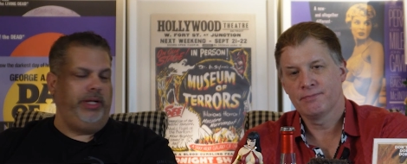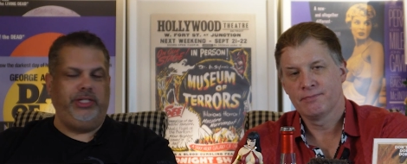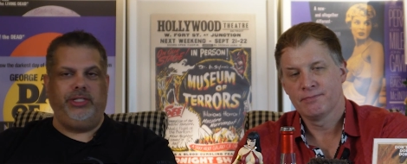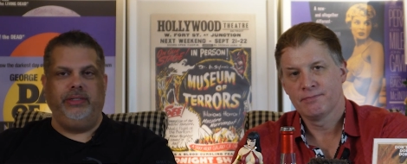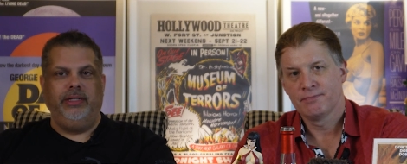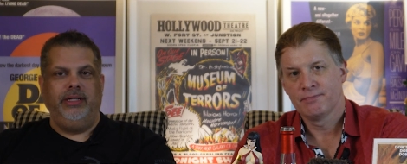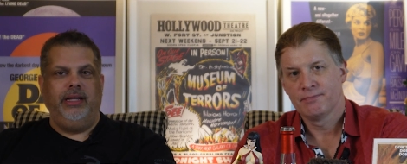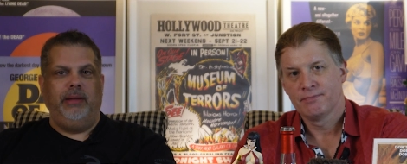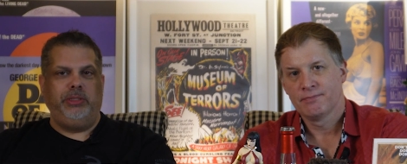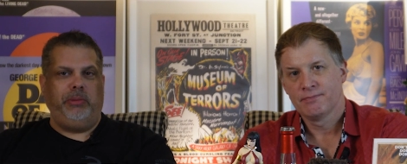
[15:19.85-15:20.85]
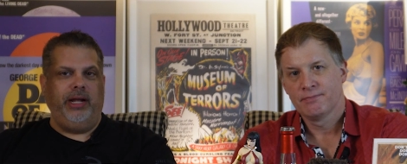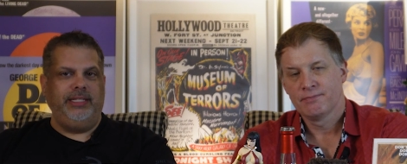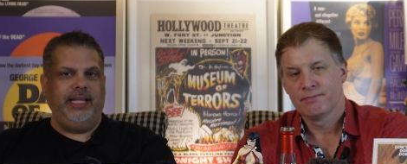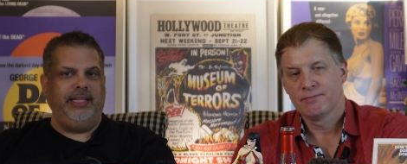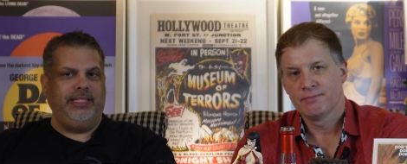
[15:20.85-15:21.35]
Speaker 1: which I'm
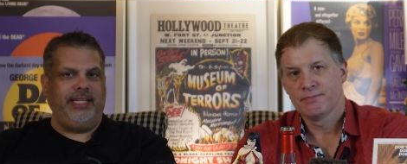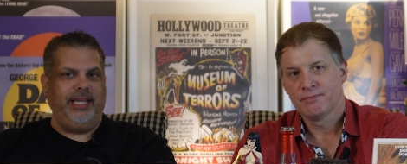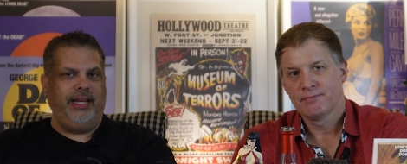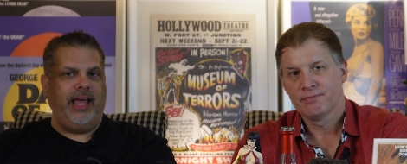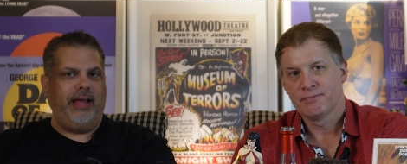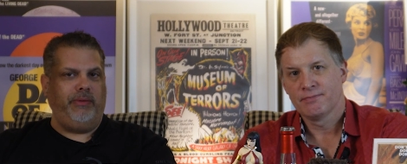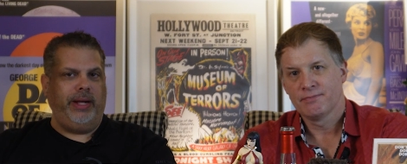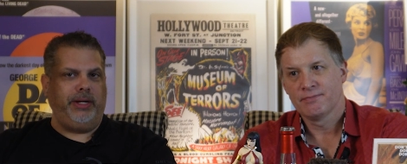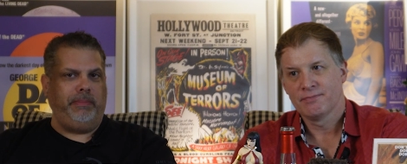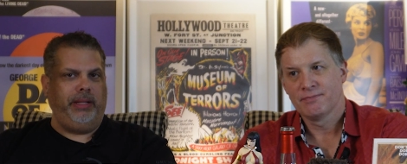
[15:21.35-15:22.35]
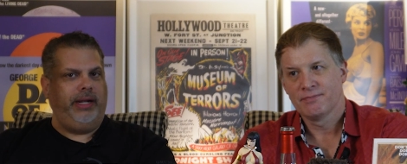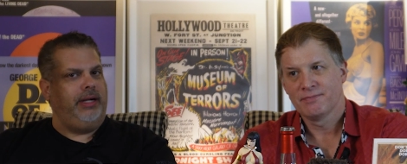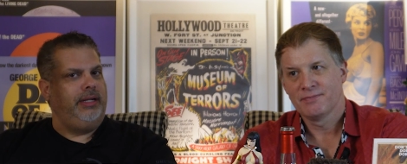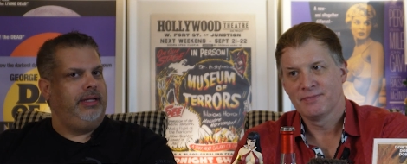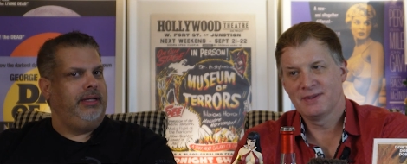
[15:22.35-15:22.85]
surprised that this kid had a record
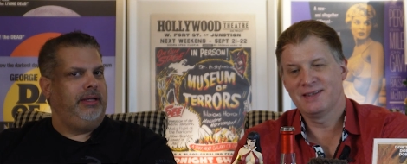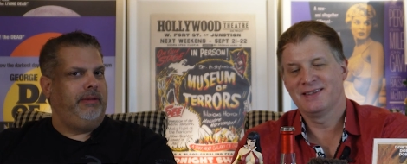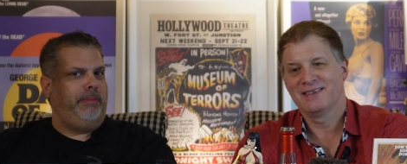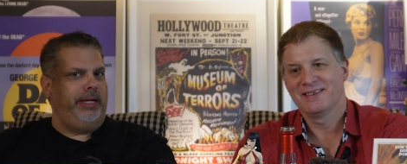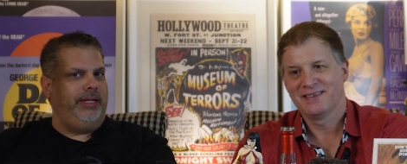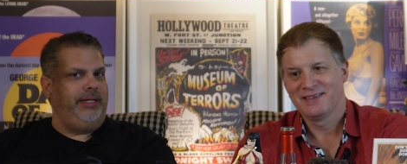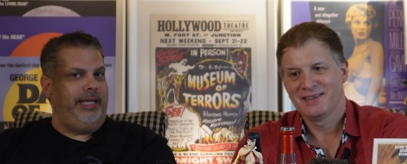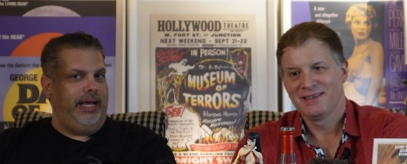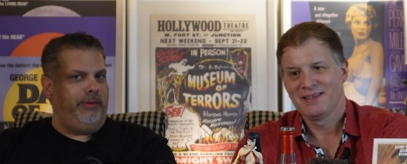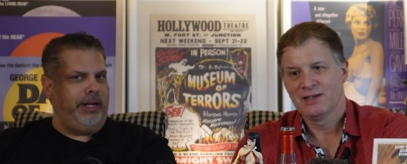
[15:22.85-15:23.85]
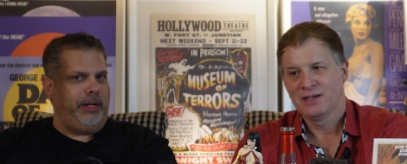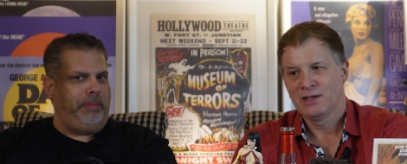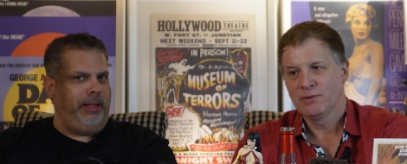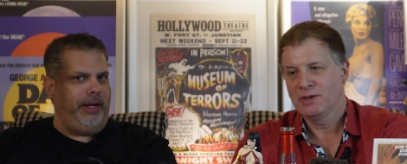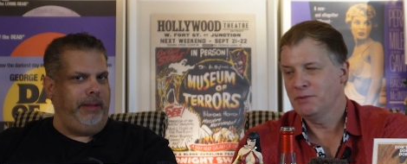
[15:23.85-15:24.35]
player, but he had a record
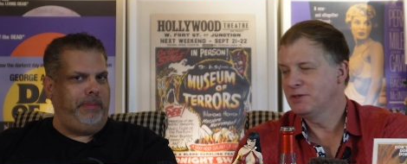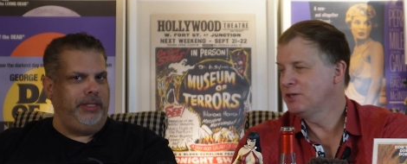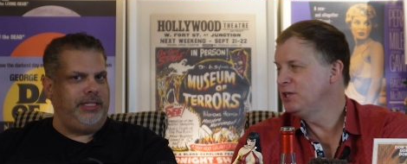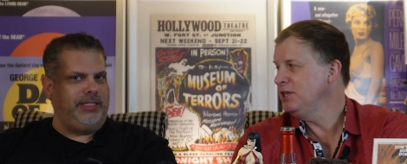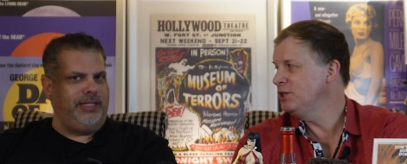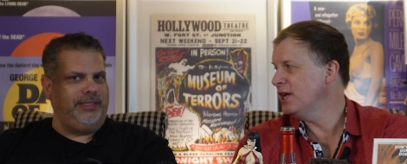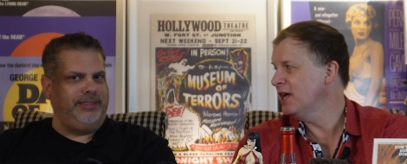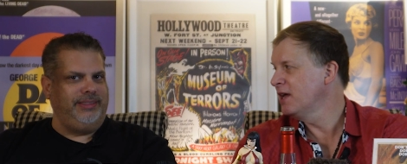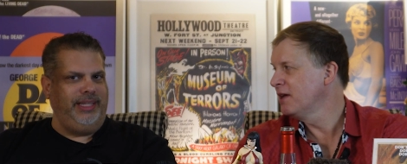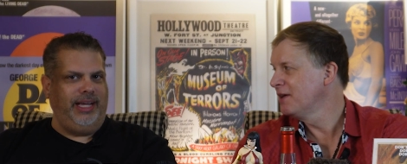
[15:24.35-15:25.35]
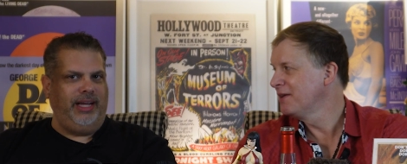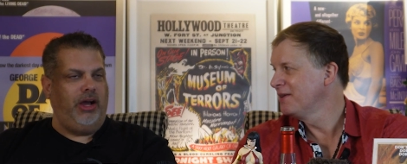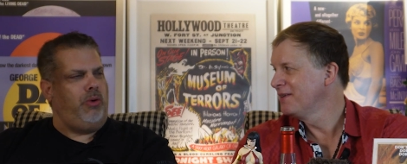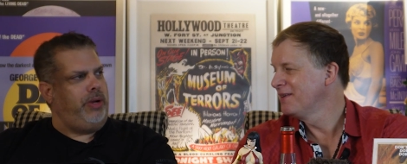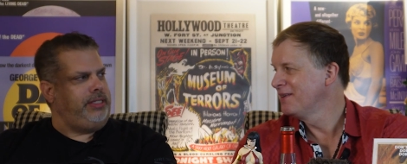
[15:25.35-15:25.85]
player. He, was a DJ. Yeah.
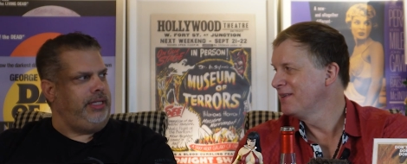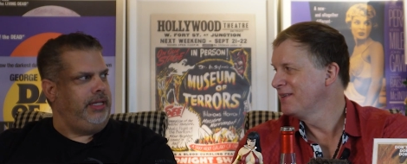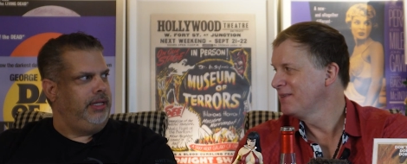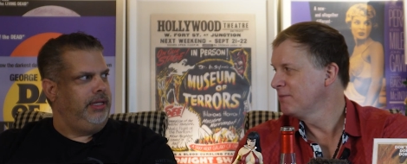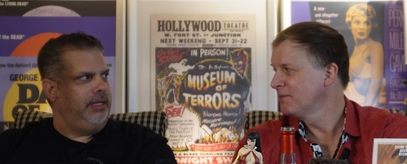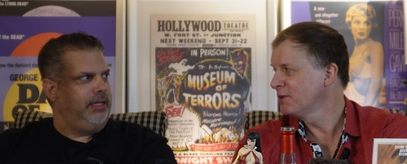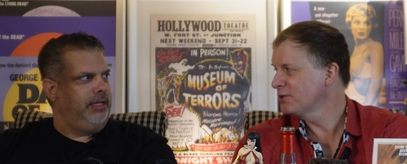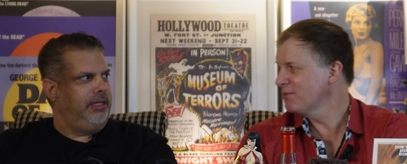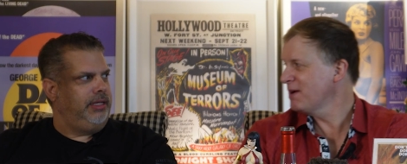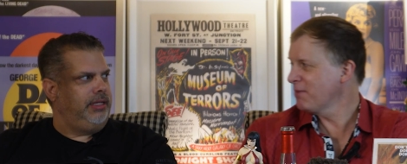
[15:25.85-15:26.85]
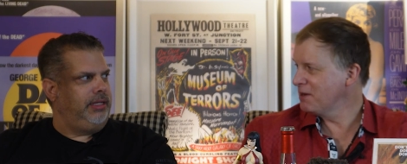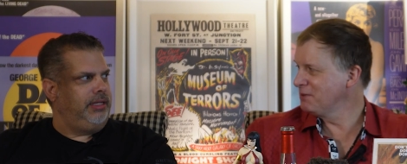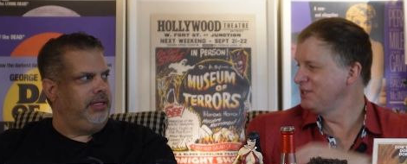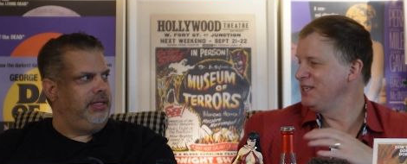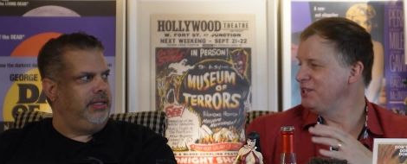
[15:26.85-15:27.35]
Speaker 2: Oh, was he? Don't you remember he
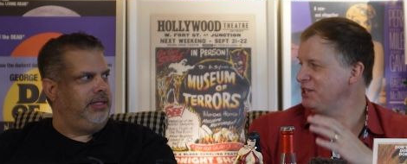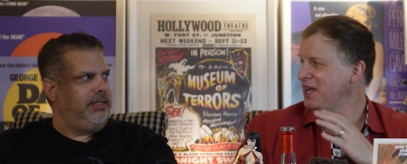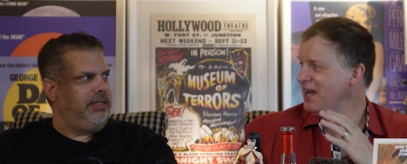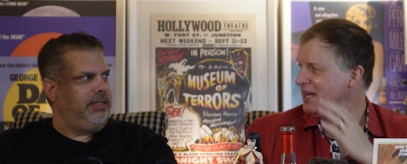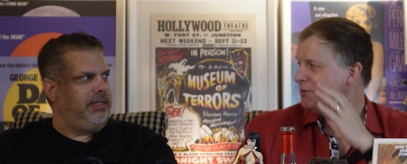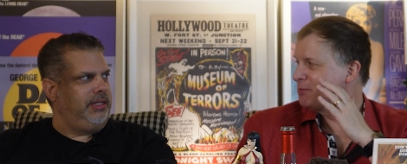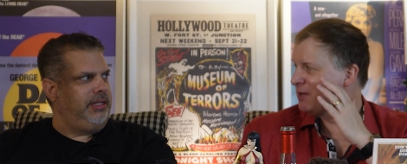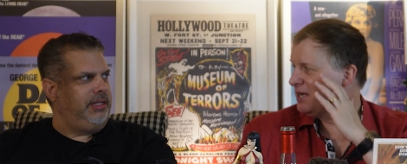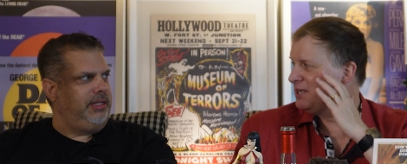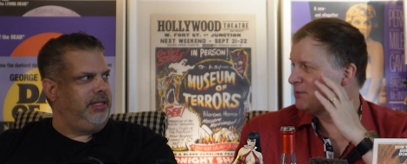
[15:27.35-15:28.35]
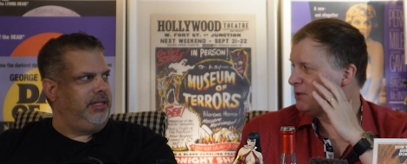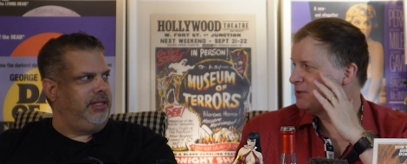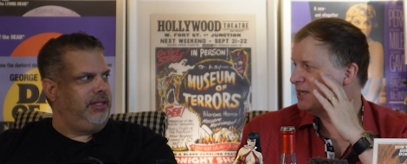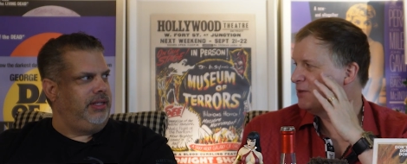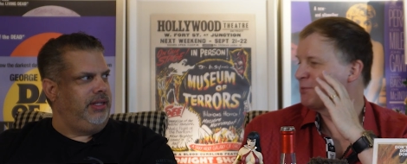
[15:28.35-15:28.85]
was DJing? He was playing his
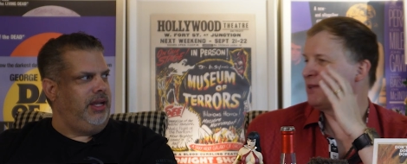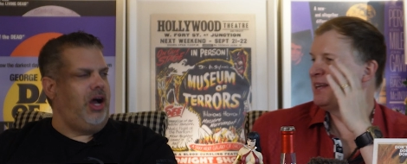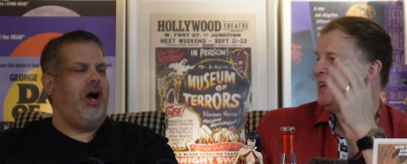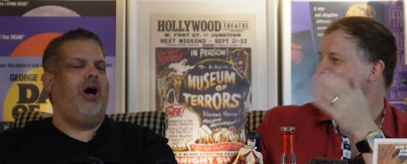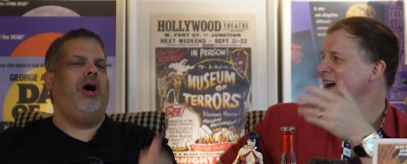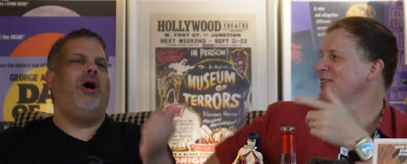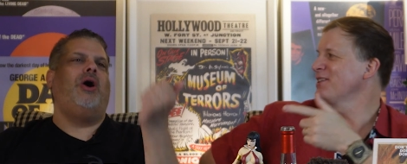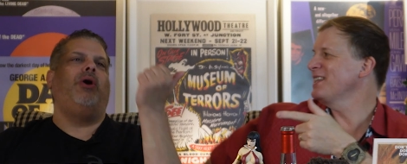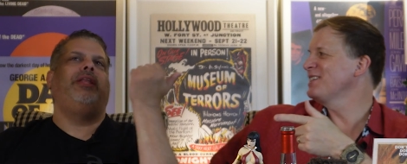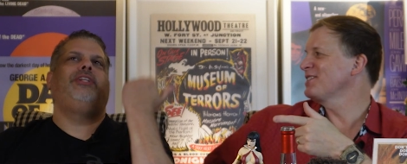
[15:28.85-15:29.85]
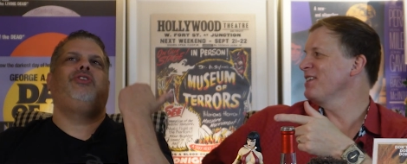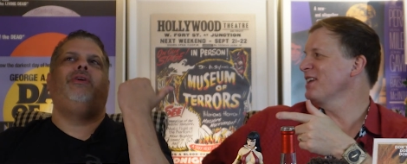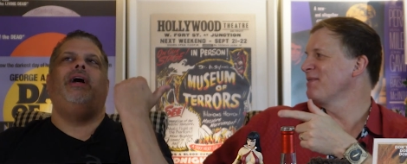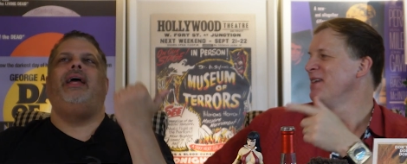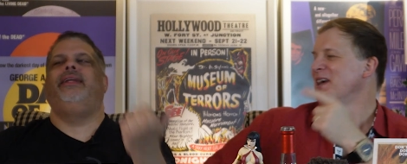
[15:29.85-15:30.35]
music. He was playing. Oh, I looked that song
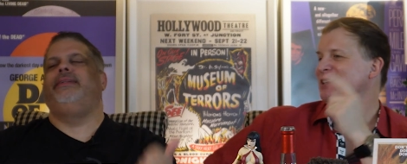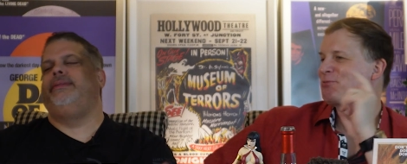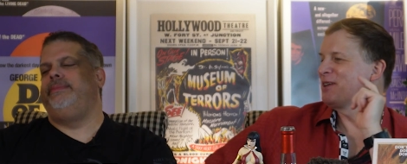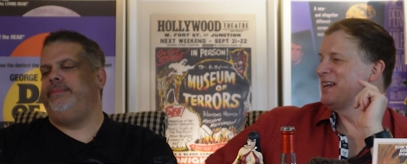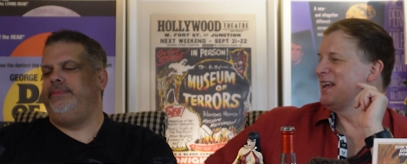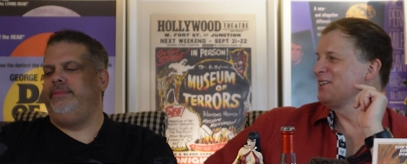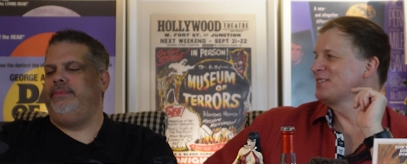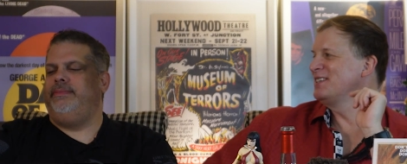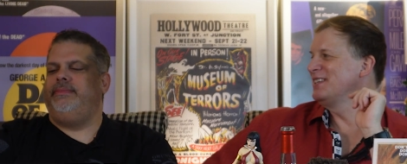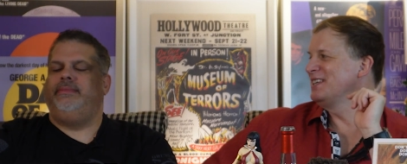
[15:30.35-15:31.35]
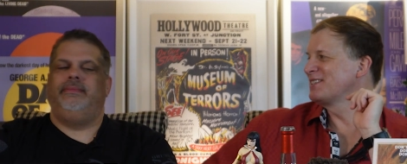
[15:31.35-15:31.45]
right. He's playing LCD